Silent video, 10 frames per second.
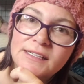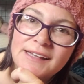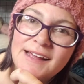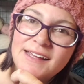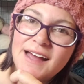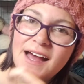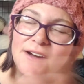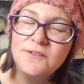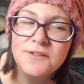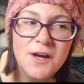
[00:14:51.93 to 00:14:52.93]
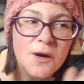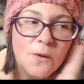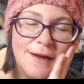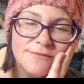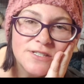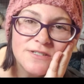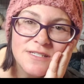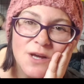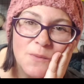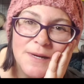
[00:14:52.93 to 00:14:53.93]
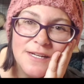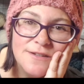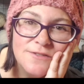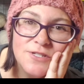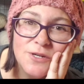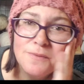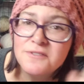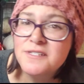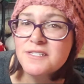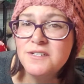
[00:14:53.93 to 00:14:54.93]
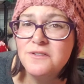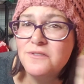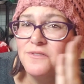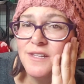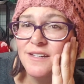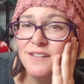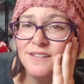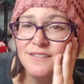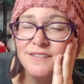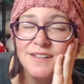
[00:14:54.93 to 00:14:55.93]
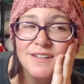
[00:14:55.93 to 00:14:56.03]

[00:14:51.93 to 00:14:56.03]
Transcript: Like, I don't know, after so many YouTubers do the